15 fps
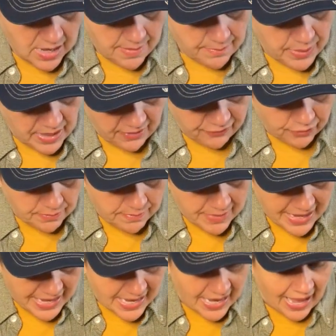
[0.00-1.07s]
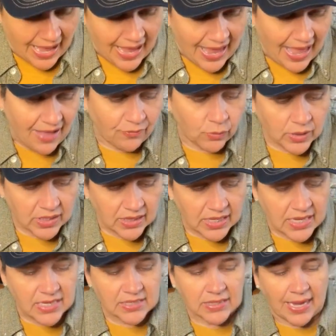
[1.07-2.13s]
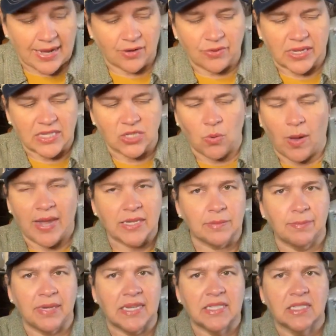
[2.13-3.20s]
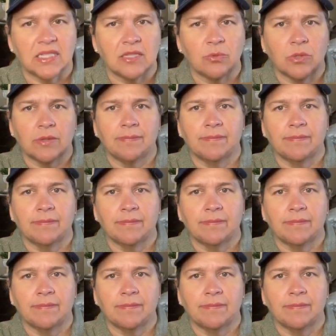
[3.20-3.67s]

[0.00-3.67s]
But for me, I have one of these. I don't think it's quite as big as this one.